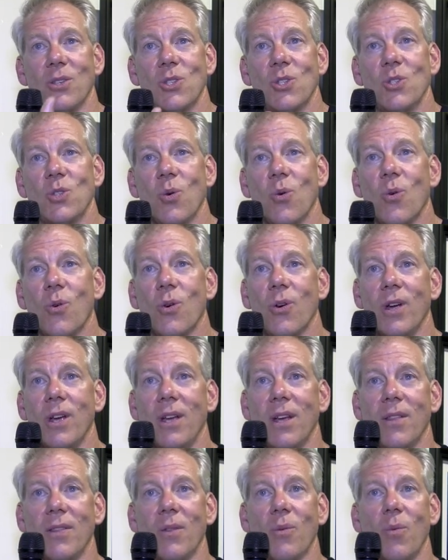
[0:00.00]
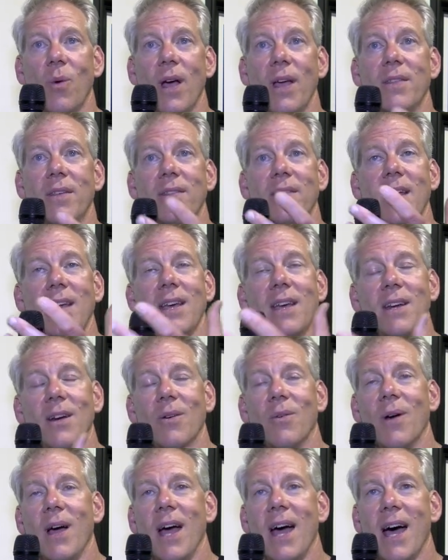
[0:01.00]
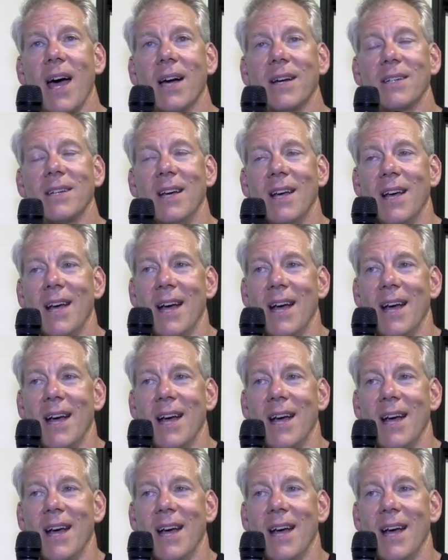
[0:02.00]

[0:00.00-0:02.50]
story and the way that they interact,